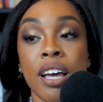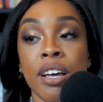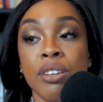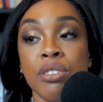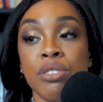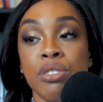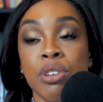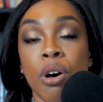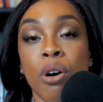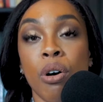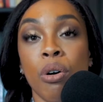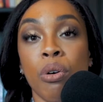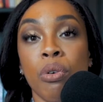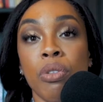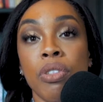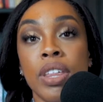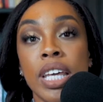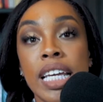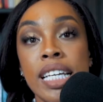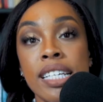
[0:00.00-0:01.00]
So
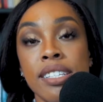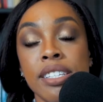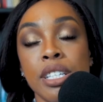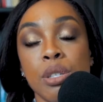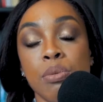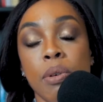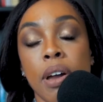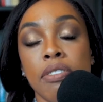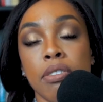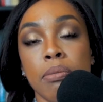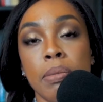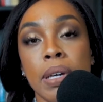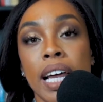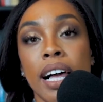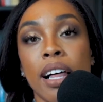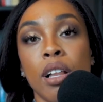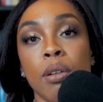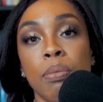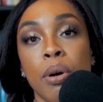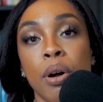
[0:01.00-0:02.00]
the easiest way for me to
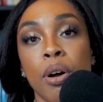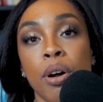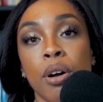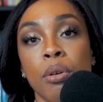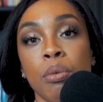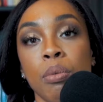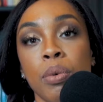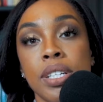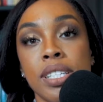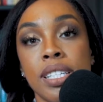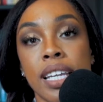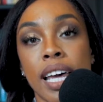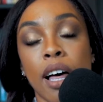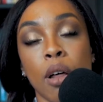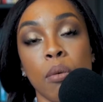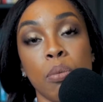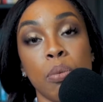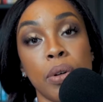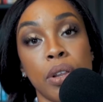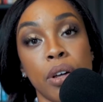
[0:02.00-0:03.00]
help her was to
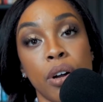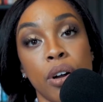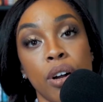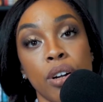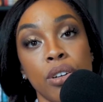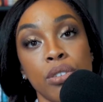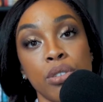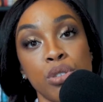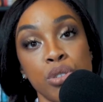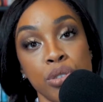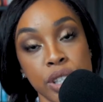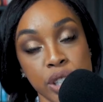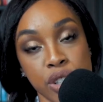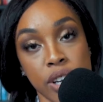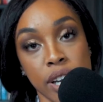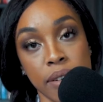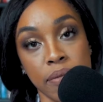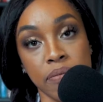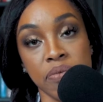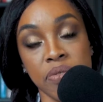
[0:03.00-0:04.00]
help with her
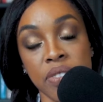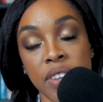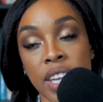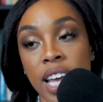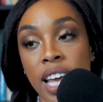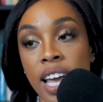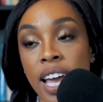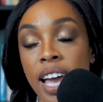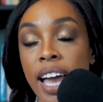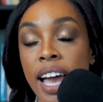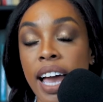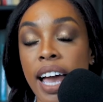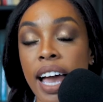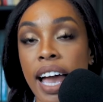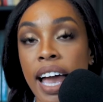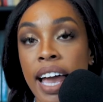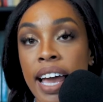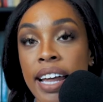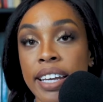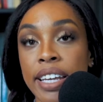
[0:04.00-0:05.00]
nutrition.
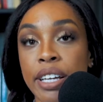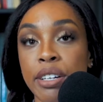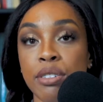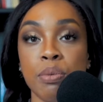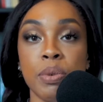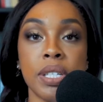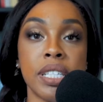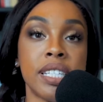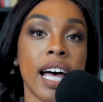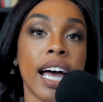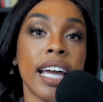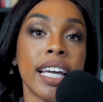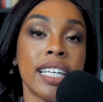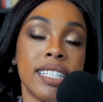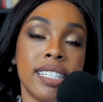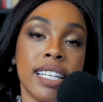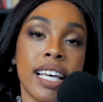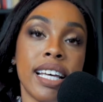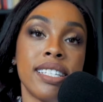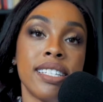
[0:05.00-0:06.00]
And here's what
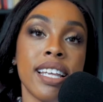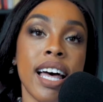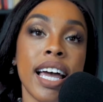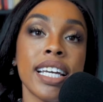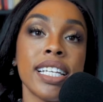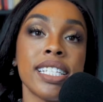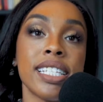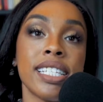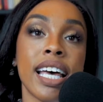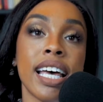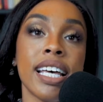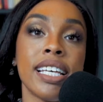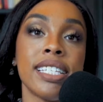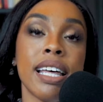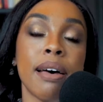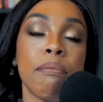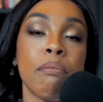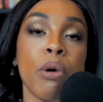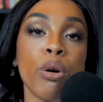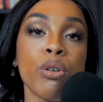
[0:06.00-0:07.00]
science says. Science says
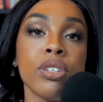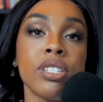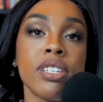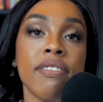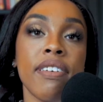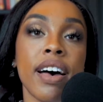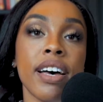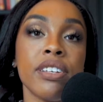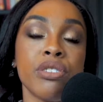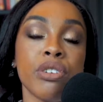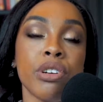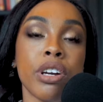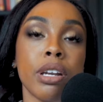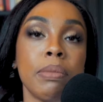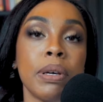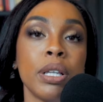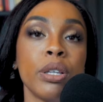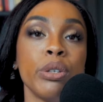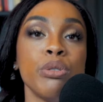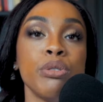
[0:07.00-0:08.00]
that most of us are going to
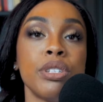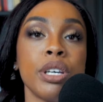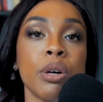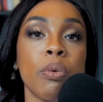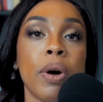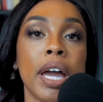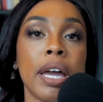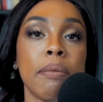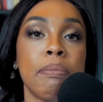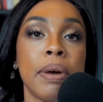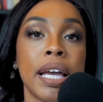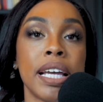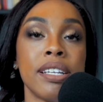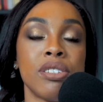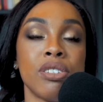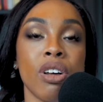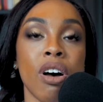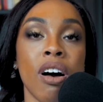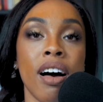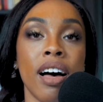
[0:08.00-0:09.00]
be losing weight
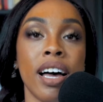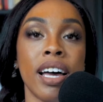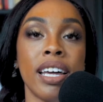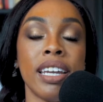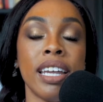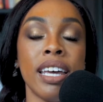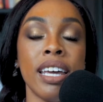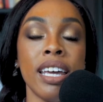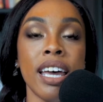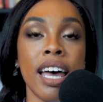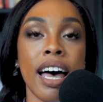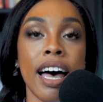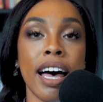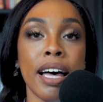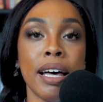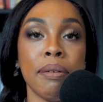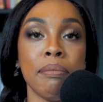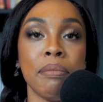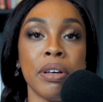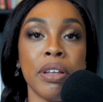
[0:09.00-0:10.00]
based on
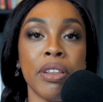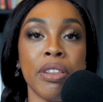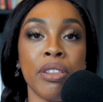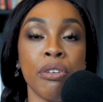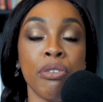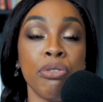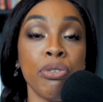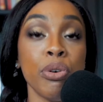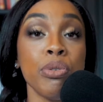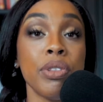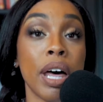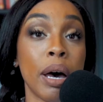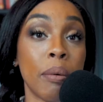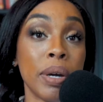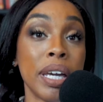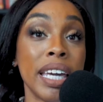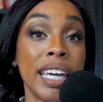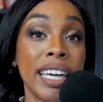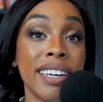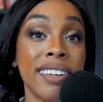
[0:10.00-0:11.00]
the food that
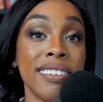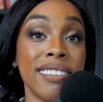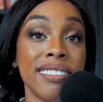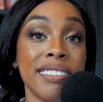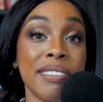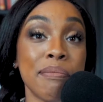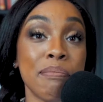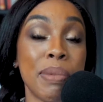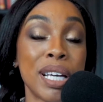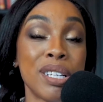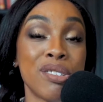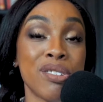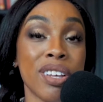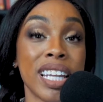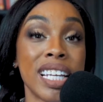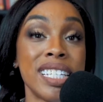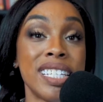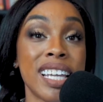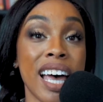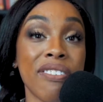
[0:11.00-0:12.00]
we eat, based on
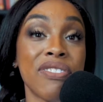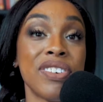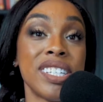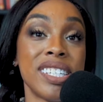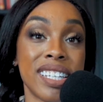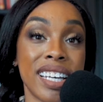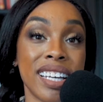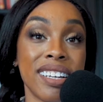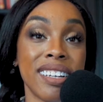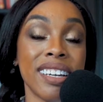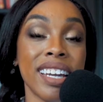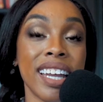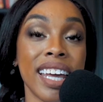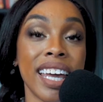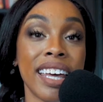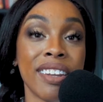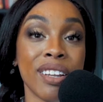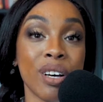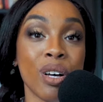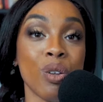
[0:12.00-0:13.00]
the deficit
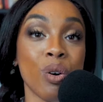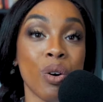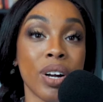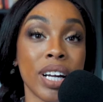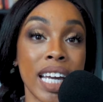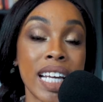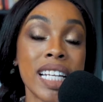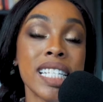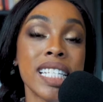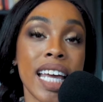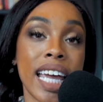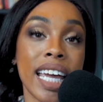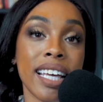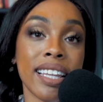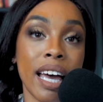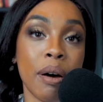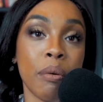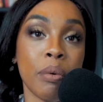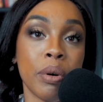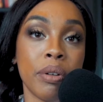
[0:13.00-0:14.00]
and the caloric intake
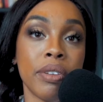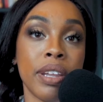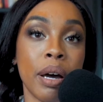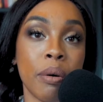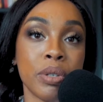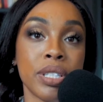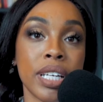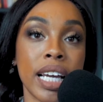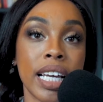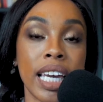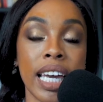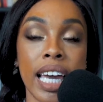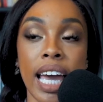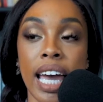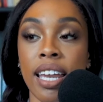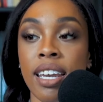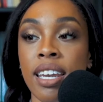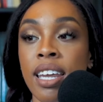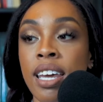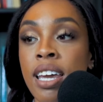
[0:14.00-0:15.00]
that we're taking
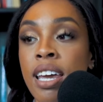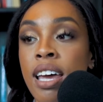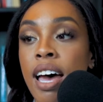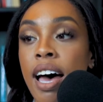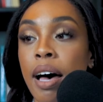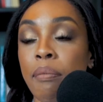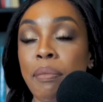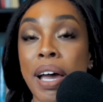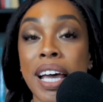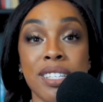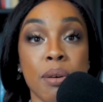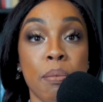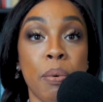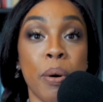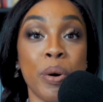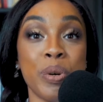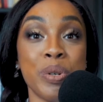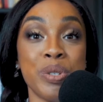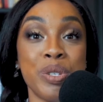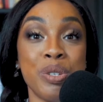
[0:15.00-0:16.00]
in, as
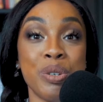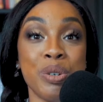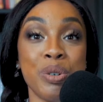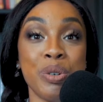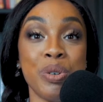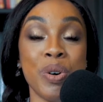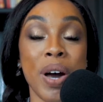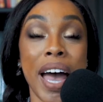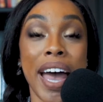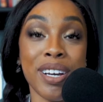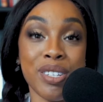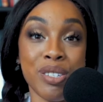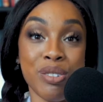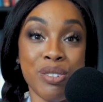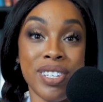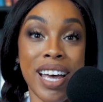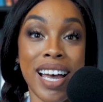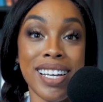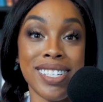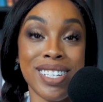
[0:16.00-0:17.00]
opposed to
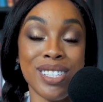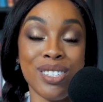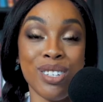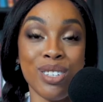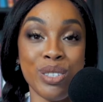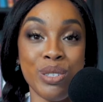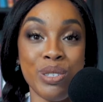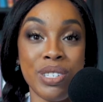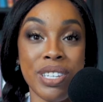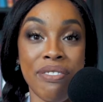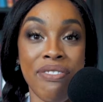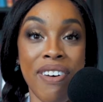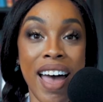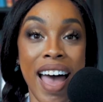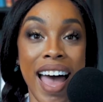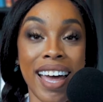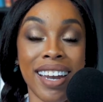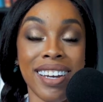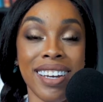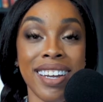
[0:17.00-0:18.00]
exercising to lose the
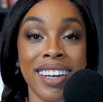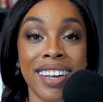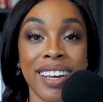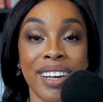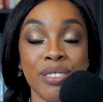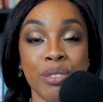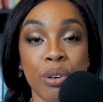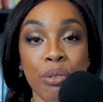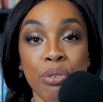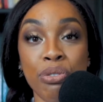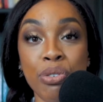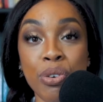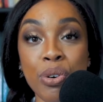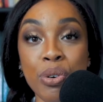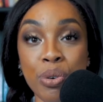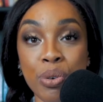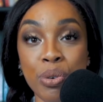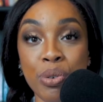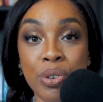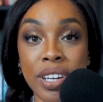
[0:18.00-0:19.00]
fat. So
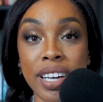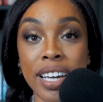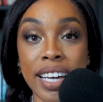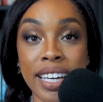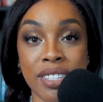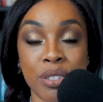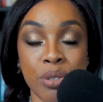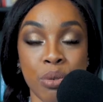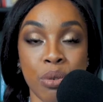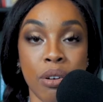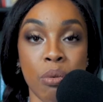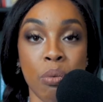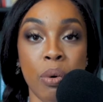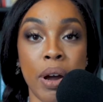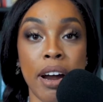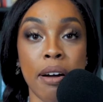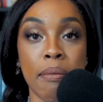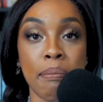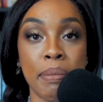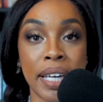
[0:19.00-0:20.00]
food is sort of
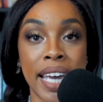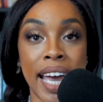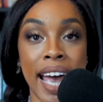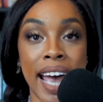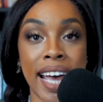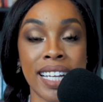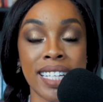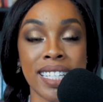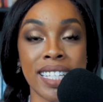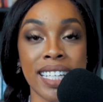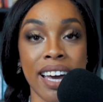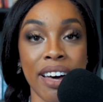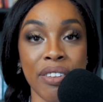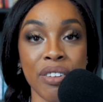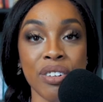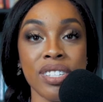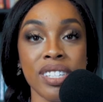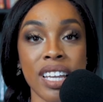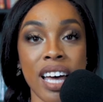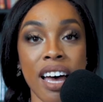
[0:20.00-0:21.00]
where it begins. The
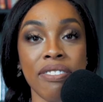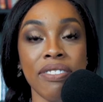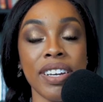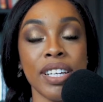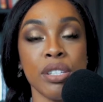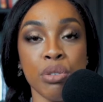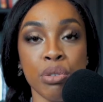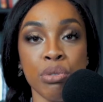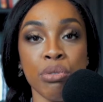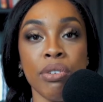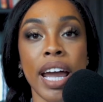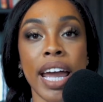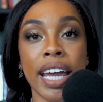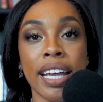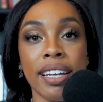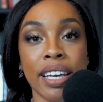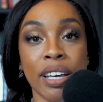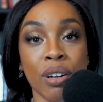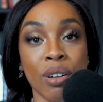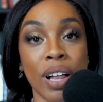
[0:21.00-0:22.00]
other stuff is
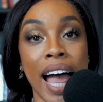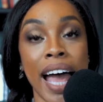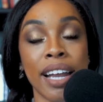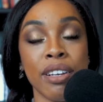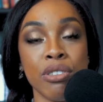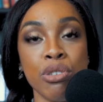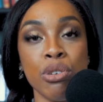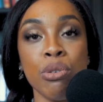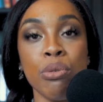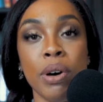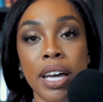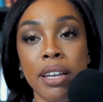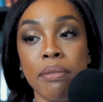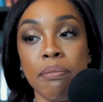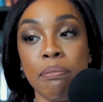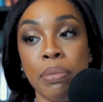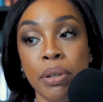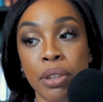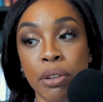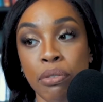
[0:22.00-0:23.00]
great. It'll add to it,
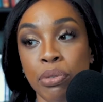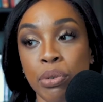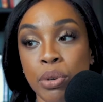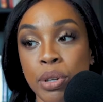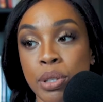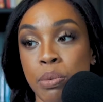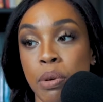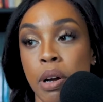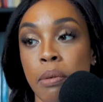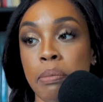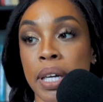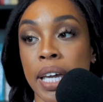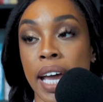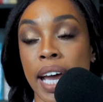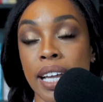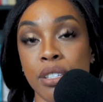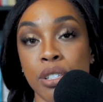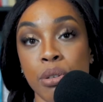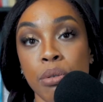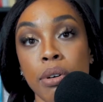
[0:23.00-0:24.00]
but the food is where it
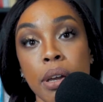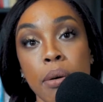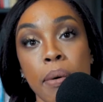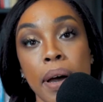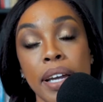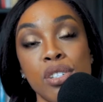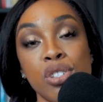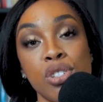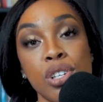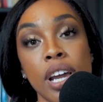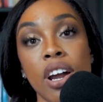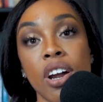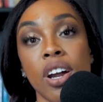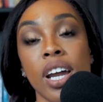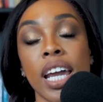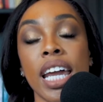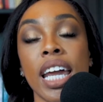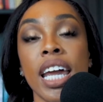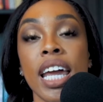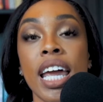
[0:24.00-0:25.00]
begins. So anyway,
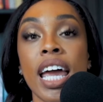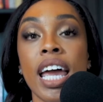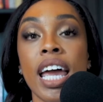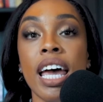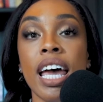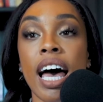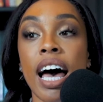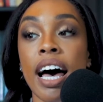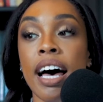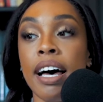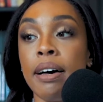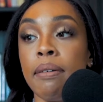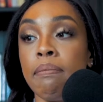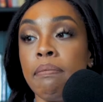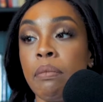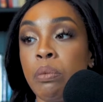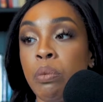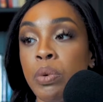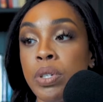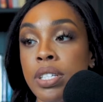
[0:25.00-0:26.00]
Sherry
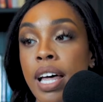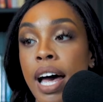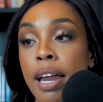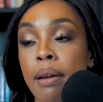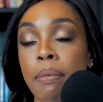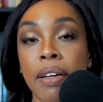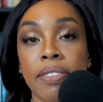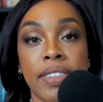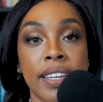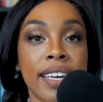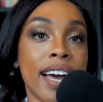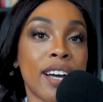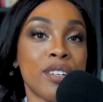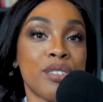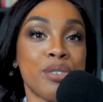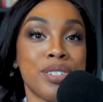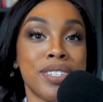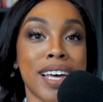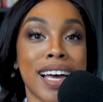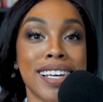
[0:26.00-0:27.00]
was not about the
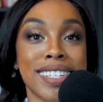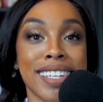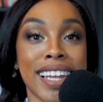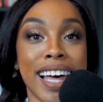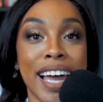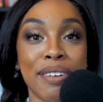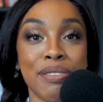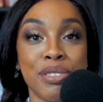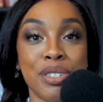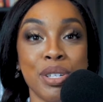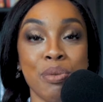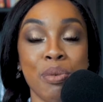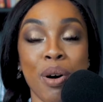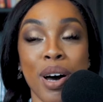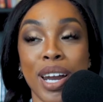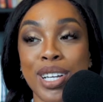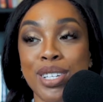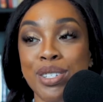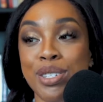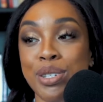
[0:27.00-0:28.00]
exercise life. She
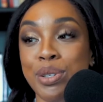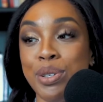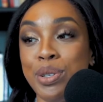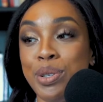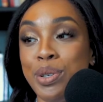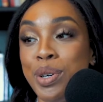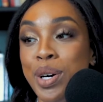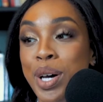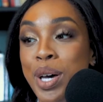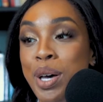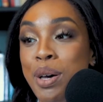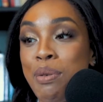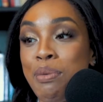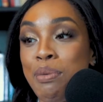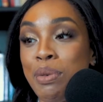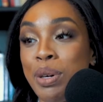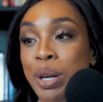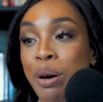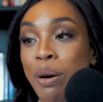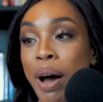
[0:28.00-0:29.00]
wanted to
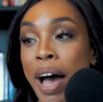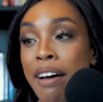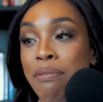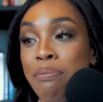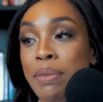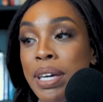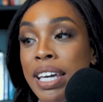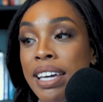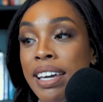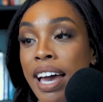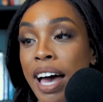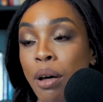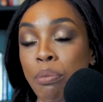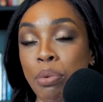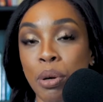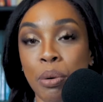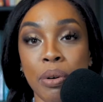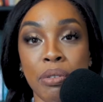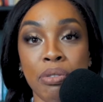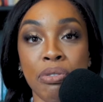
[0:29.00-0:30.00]
have me help
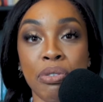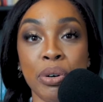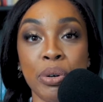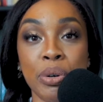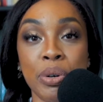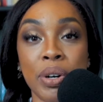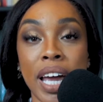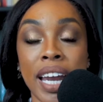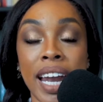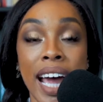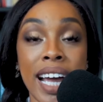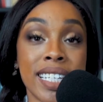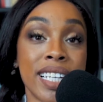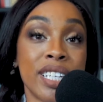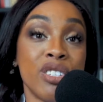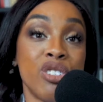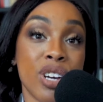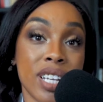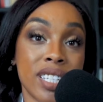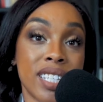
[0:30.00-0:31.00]
her with food. And I
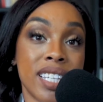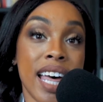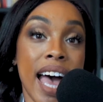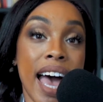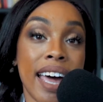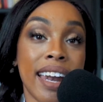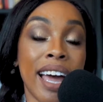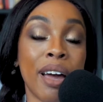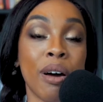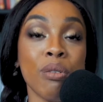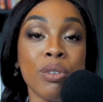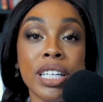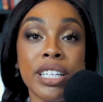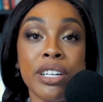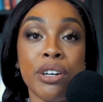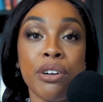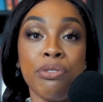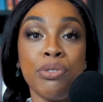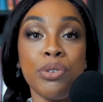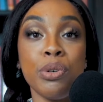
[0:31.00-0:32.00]
did just that. I only
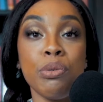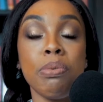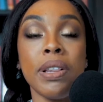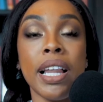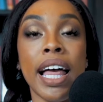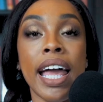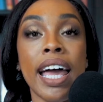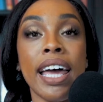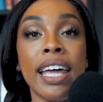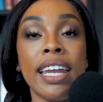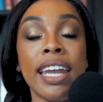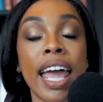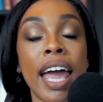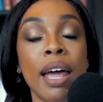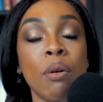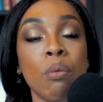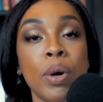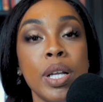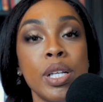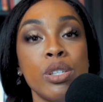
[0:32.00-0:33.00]
did her food plan.
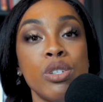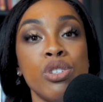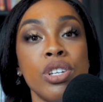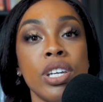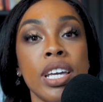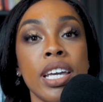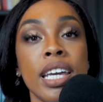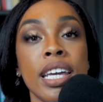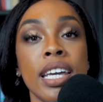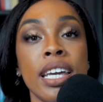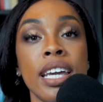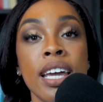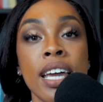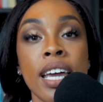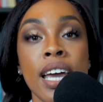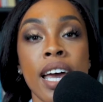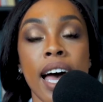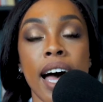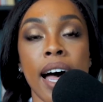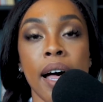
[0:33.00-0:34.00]
And when she
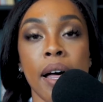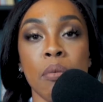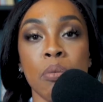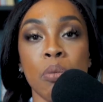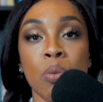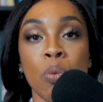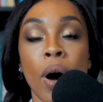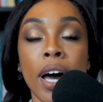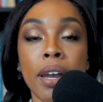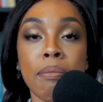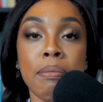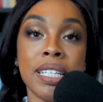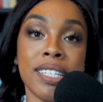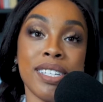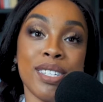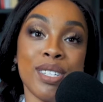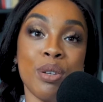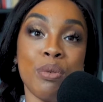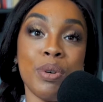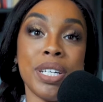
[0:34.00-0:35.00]
won
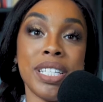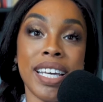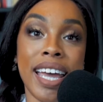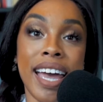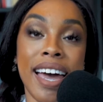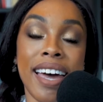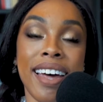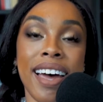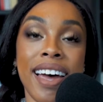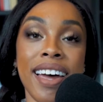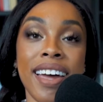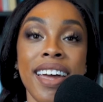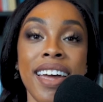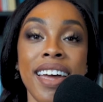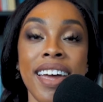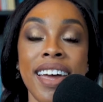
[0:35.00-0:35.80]
Mrs. Louisiana